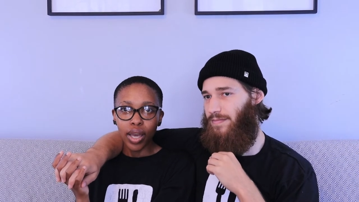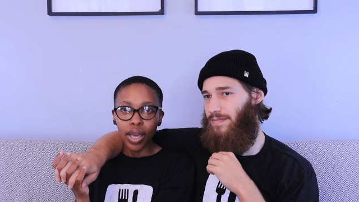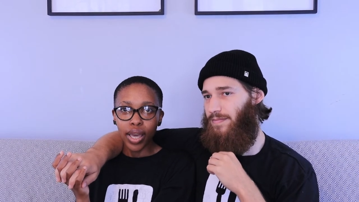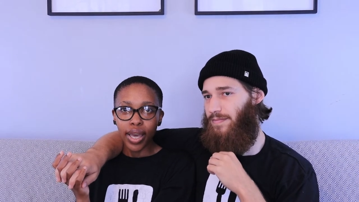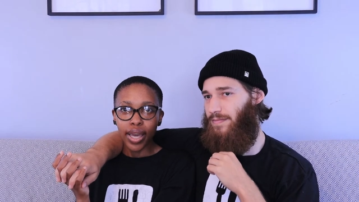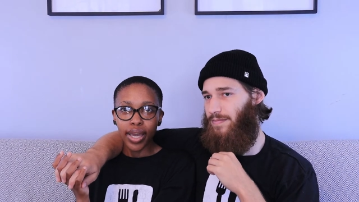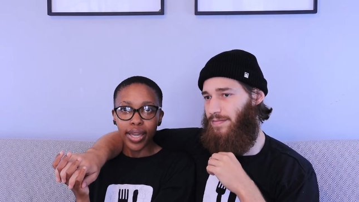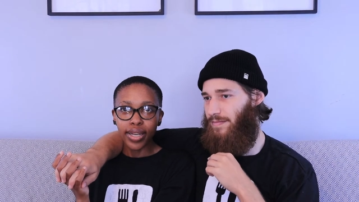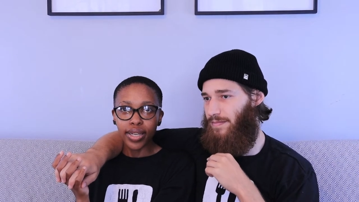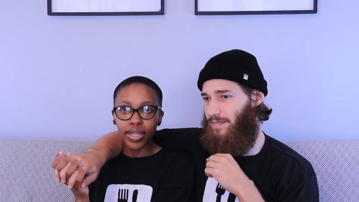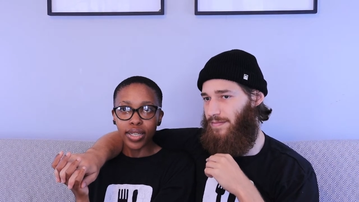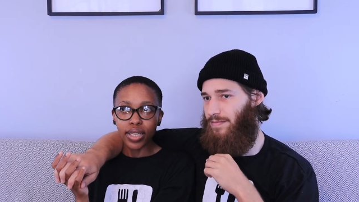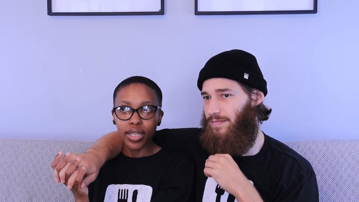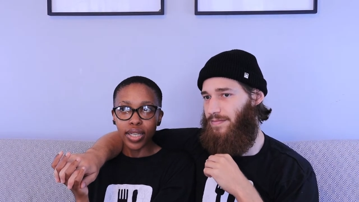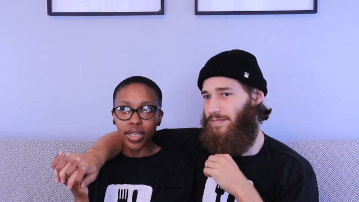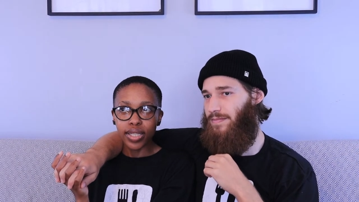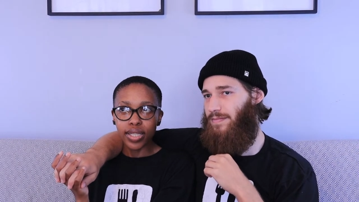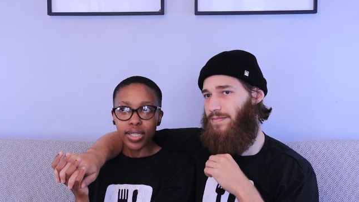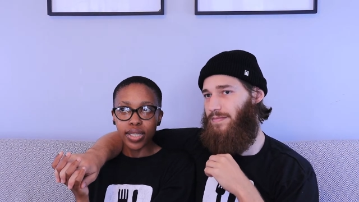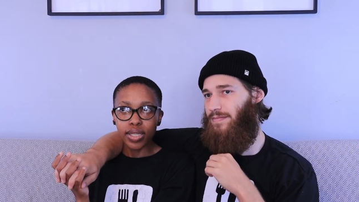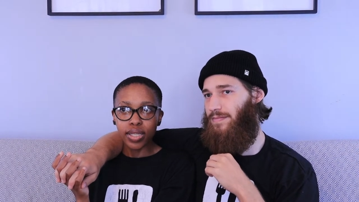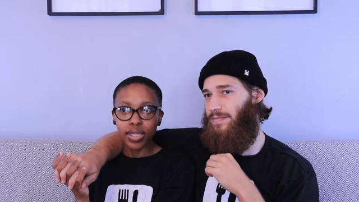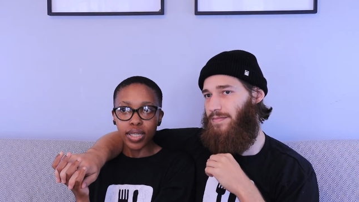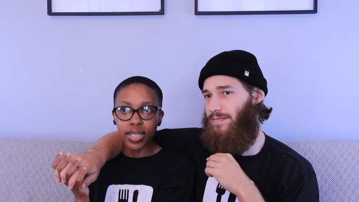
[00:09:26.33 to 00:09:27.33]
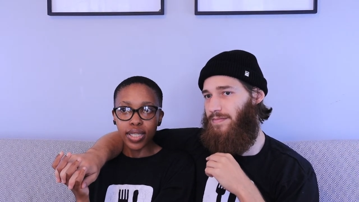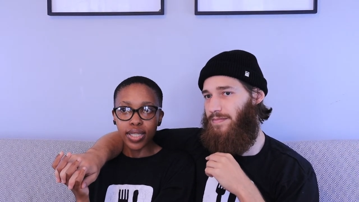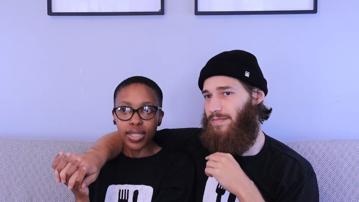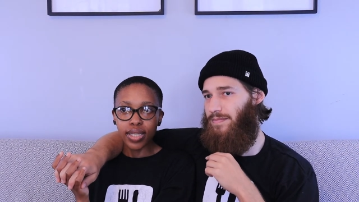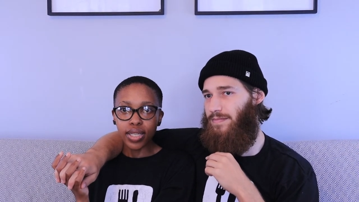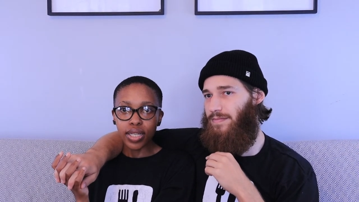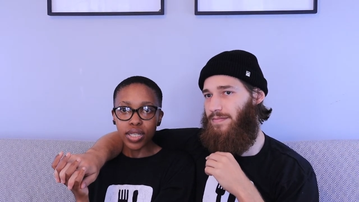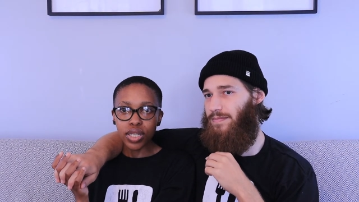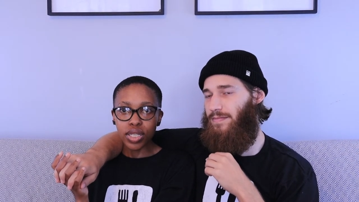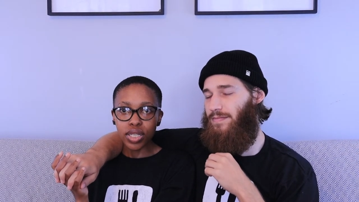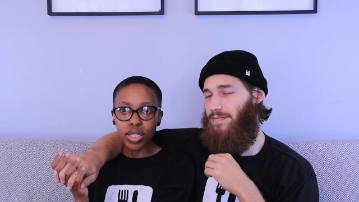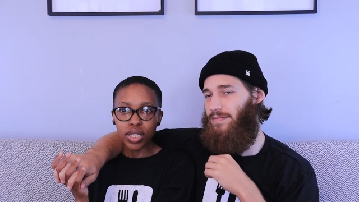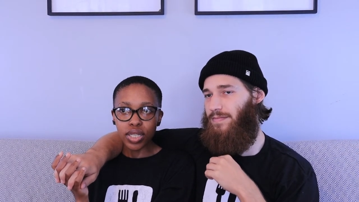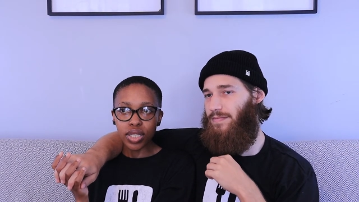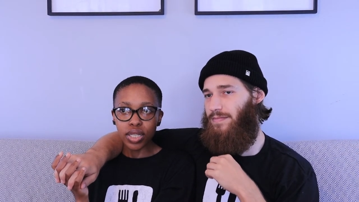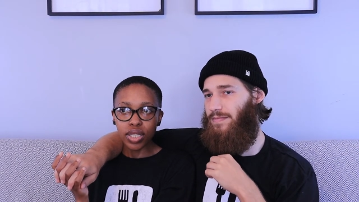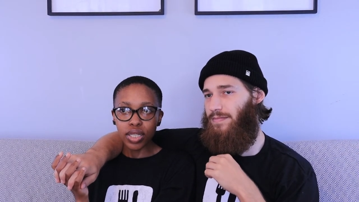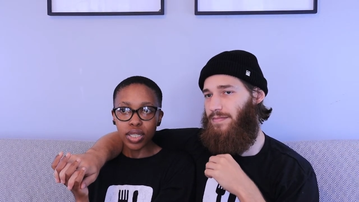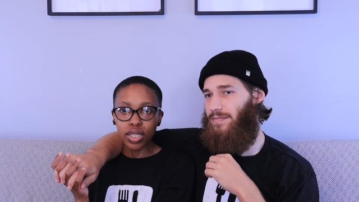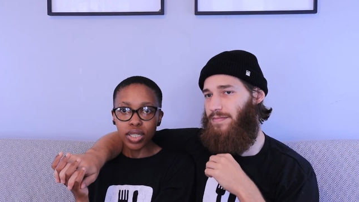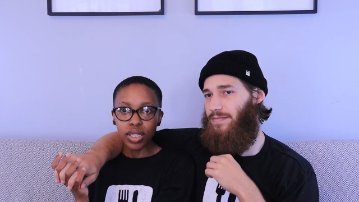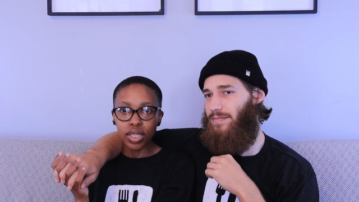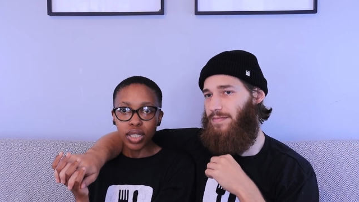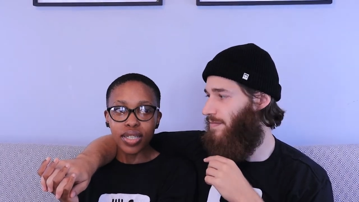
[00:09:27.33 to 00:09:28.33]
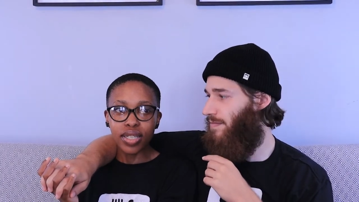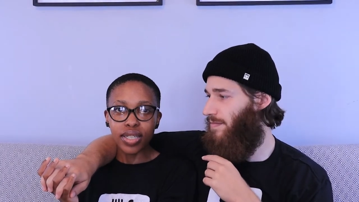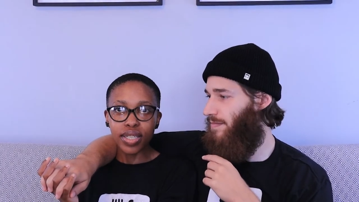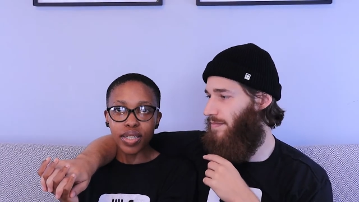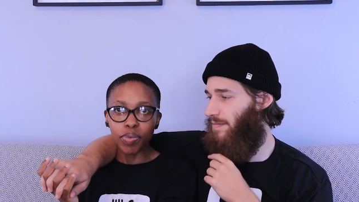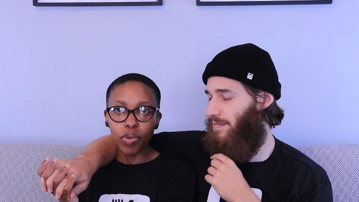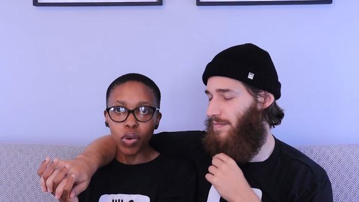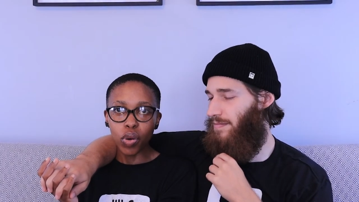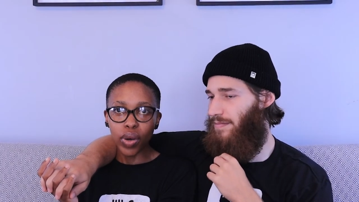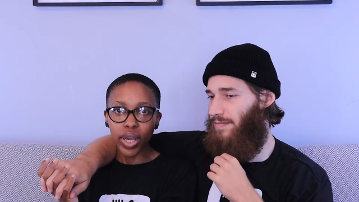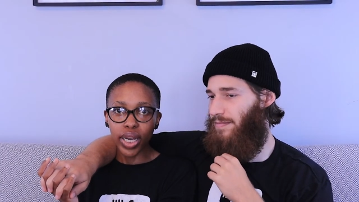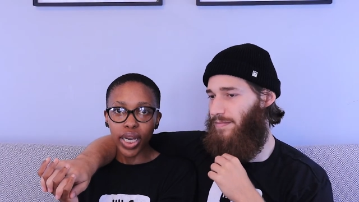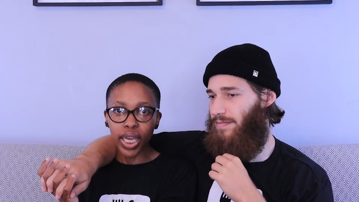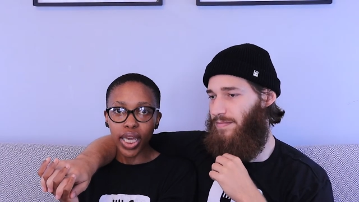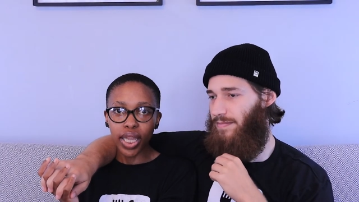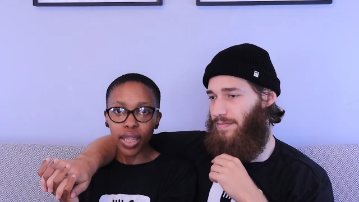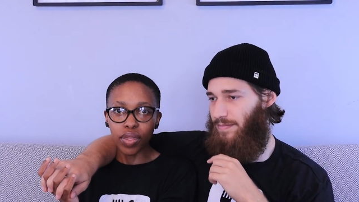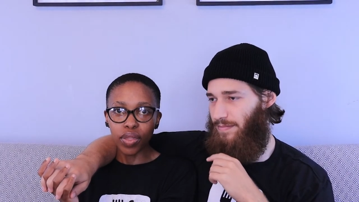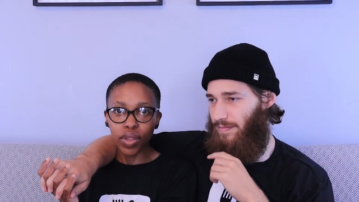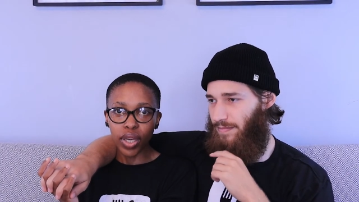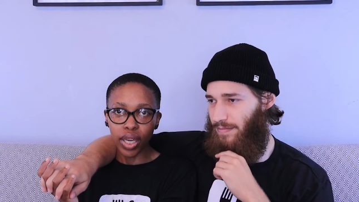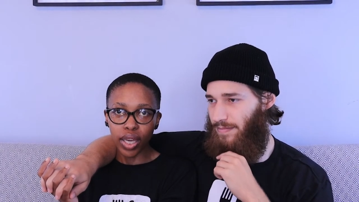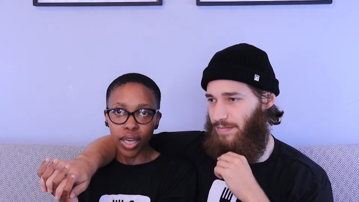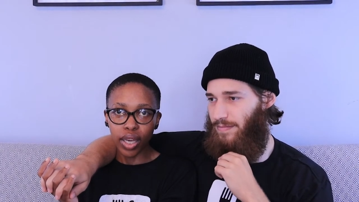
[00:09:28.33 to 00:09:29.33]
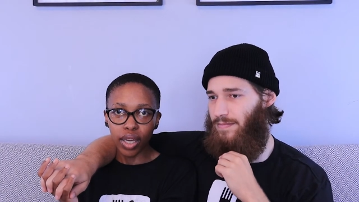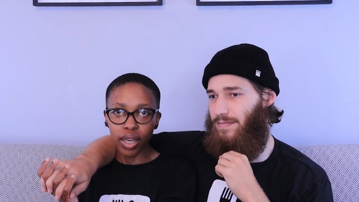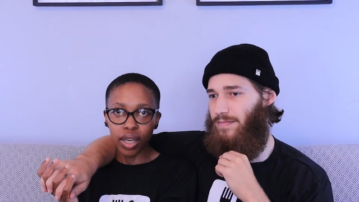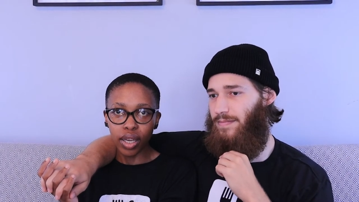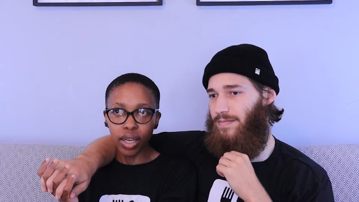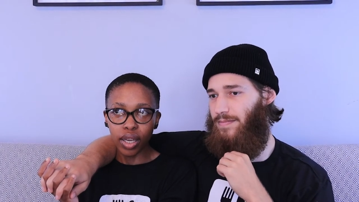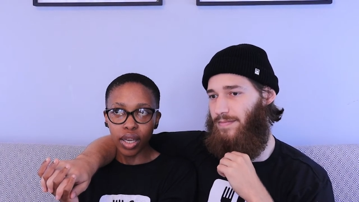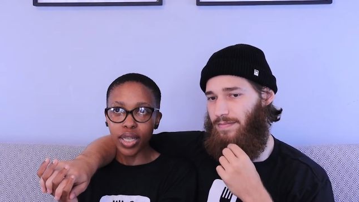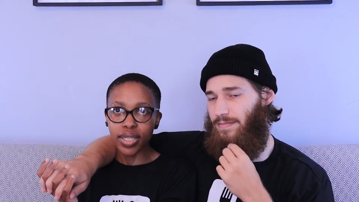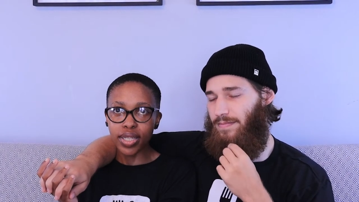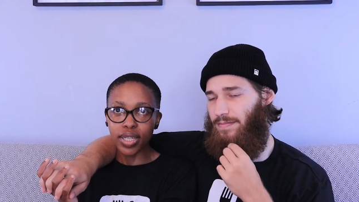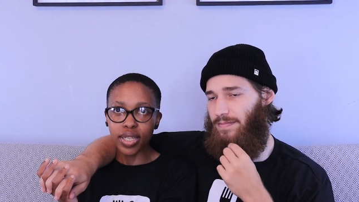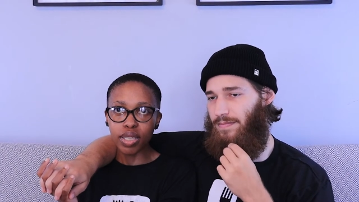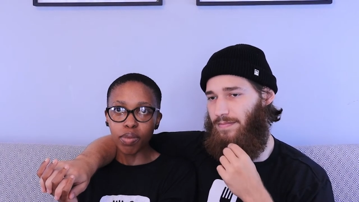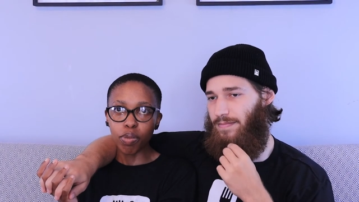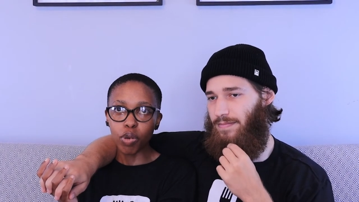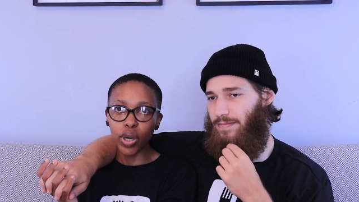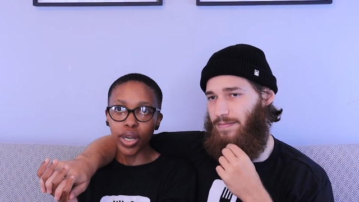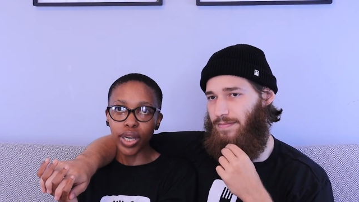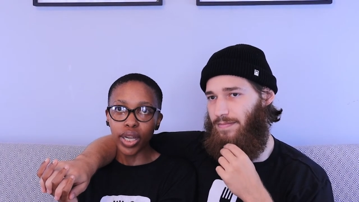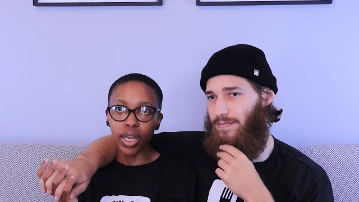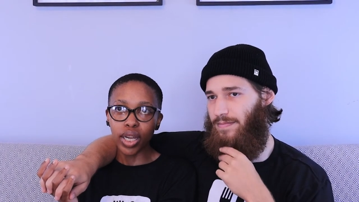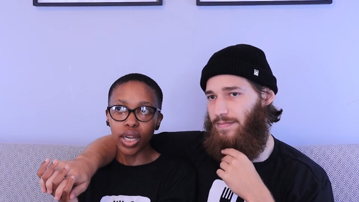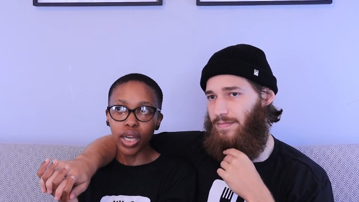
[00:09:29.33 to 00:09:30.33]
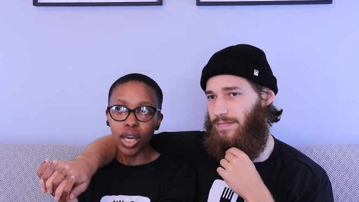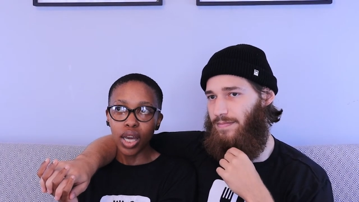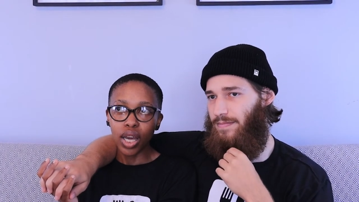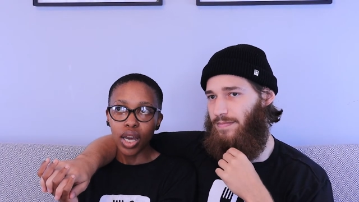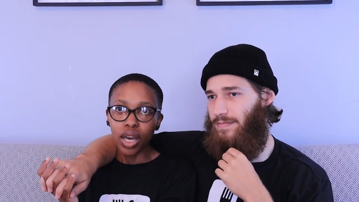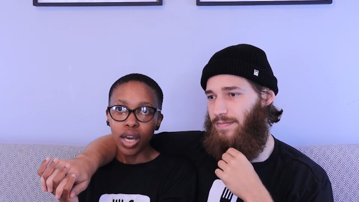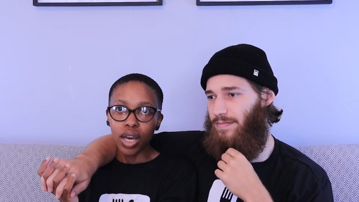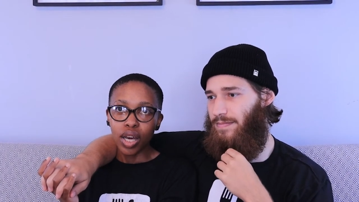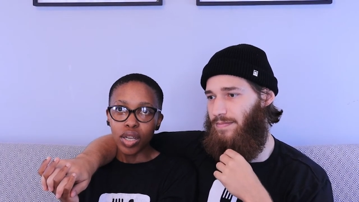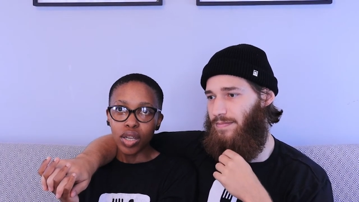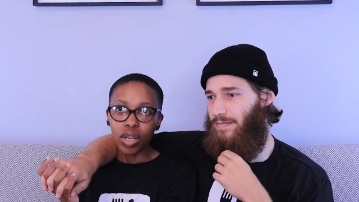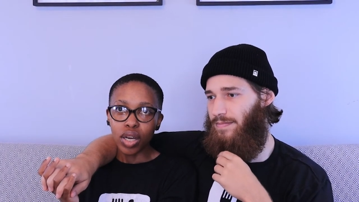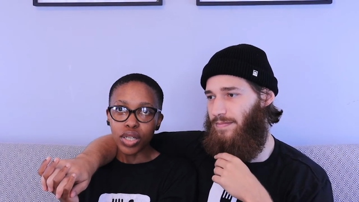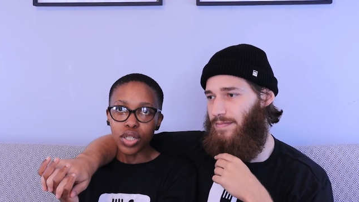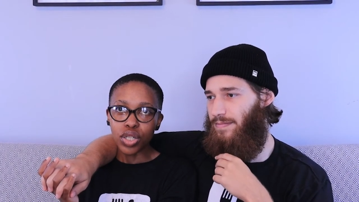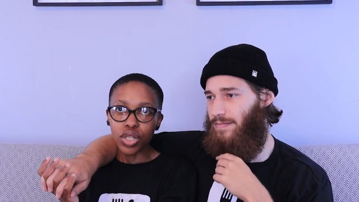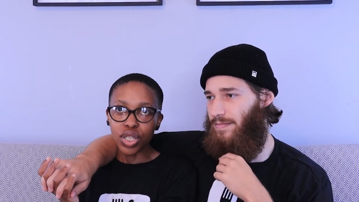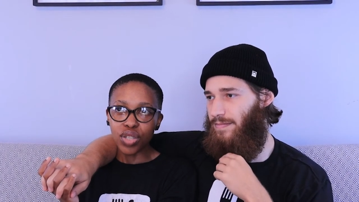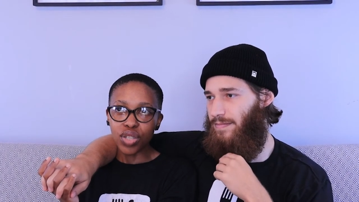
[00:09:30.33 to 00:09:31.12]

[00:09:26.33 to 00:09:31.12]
Speaker 1: and it's it's such a disappointing thing. It's disappointing not